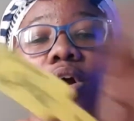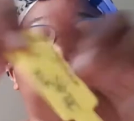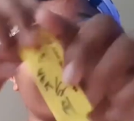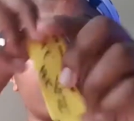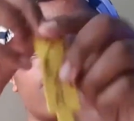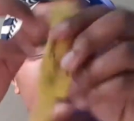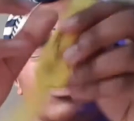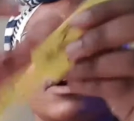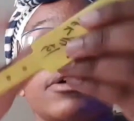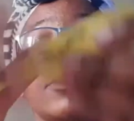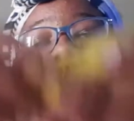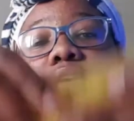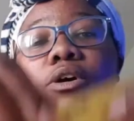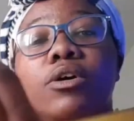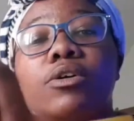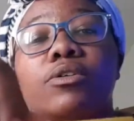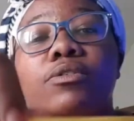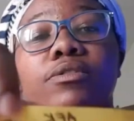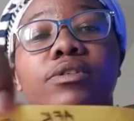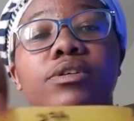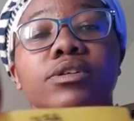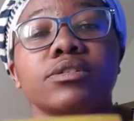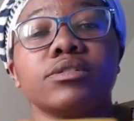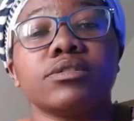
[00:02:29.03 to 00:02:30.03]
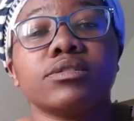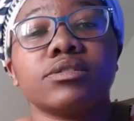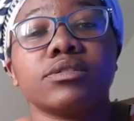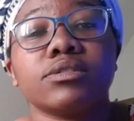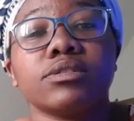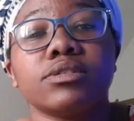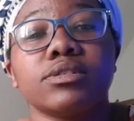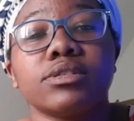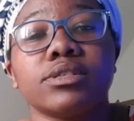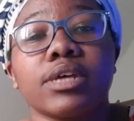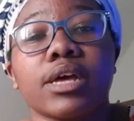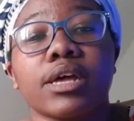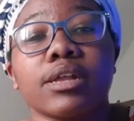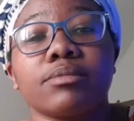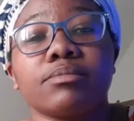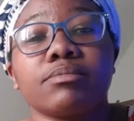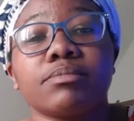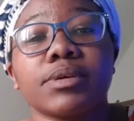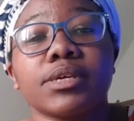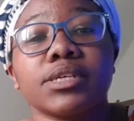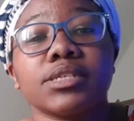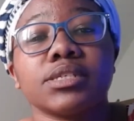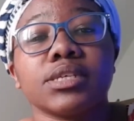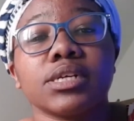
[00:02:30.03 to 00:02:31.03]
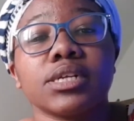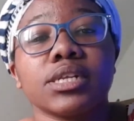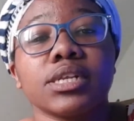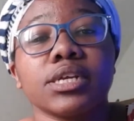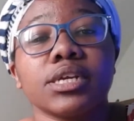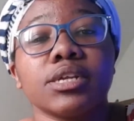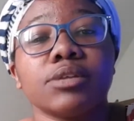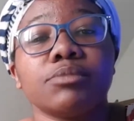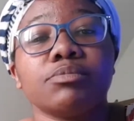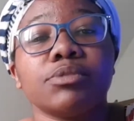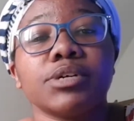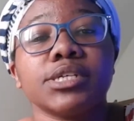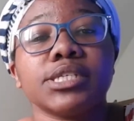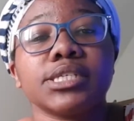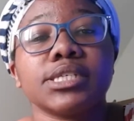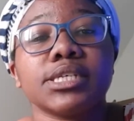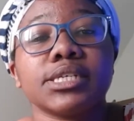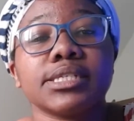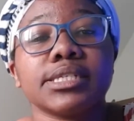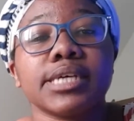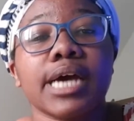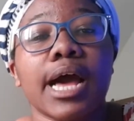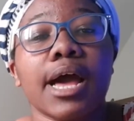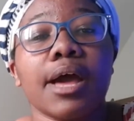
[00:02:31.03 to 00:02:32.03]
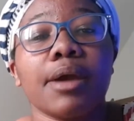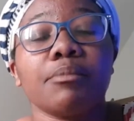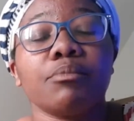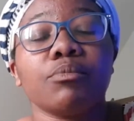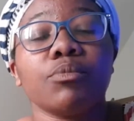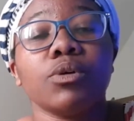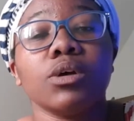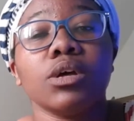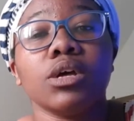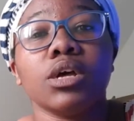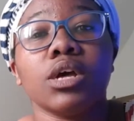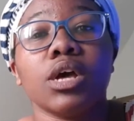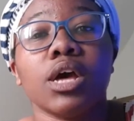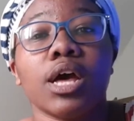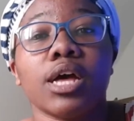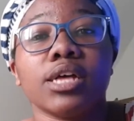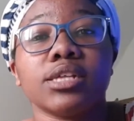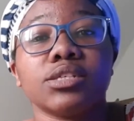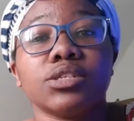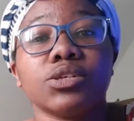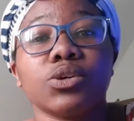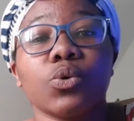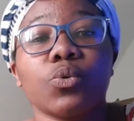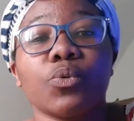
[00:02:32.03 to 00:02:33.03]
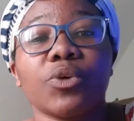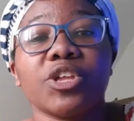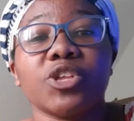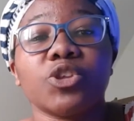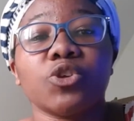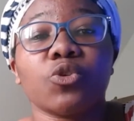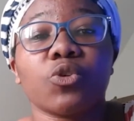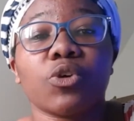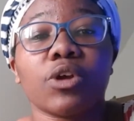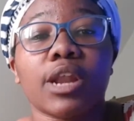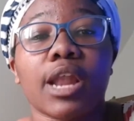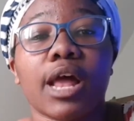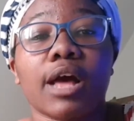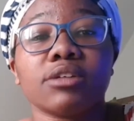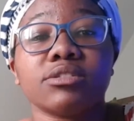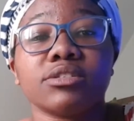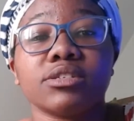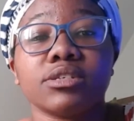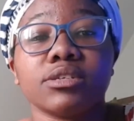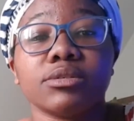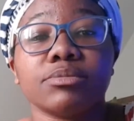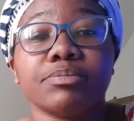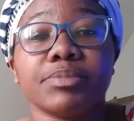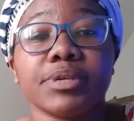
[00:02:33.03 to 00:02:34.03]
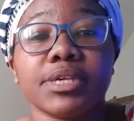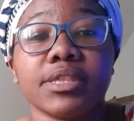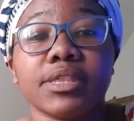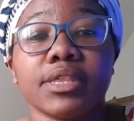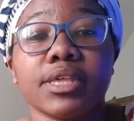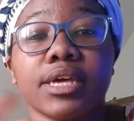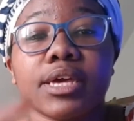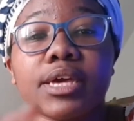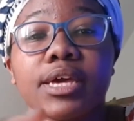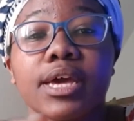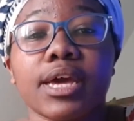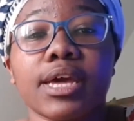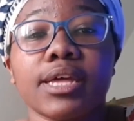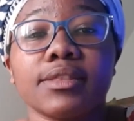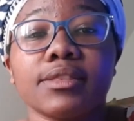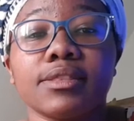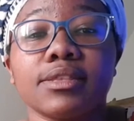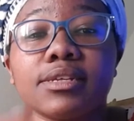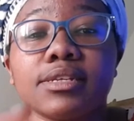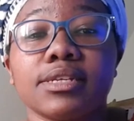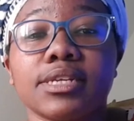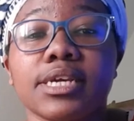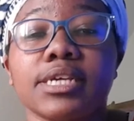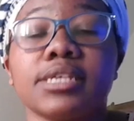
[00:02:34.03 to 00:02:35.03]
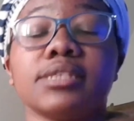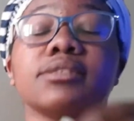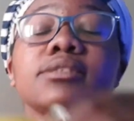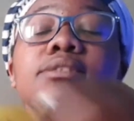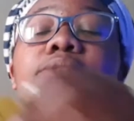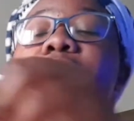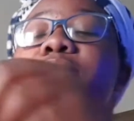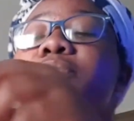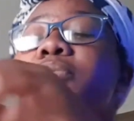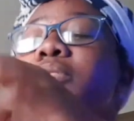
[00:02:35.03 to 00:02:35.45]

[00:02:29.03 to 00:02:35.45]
around our wrists that basically it puts a time until when you're allowed to be there and the date.